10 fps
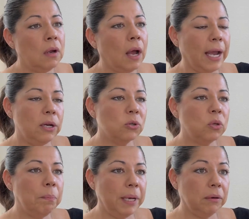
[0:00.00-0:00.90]
I know
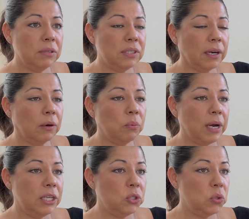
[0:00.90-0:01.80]
some parents that are
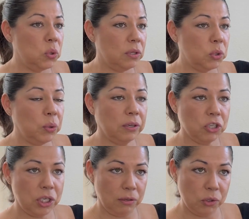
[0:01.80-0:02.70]
ready to do this with their
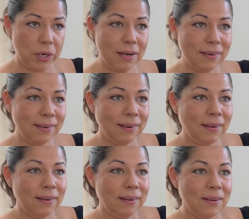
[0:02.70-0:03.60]
children
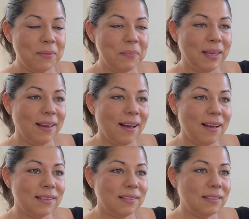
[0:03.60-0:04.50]

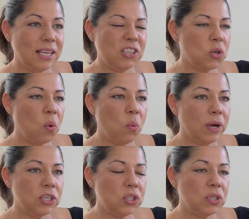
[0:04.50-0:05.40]
because they don't
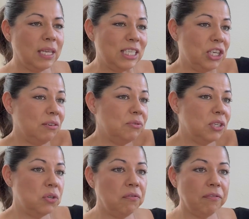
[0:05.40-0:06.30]
want the children
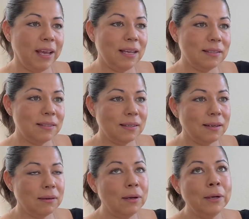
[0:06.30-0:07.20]
to face
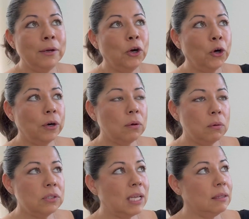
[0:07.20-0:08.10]
the
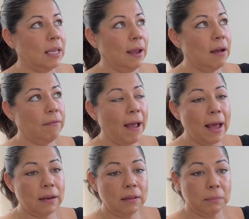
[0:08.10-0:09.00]
hurdles that they have
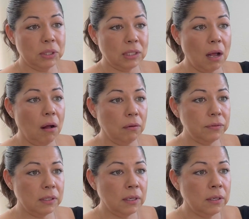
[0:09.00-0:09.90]
had themselves.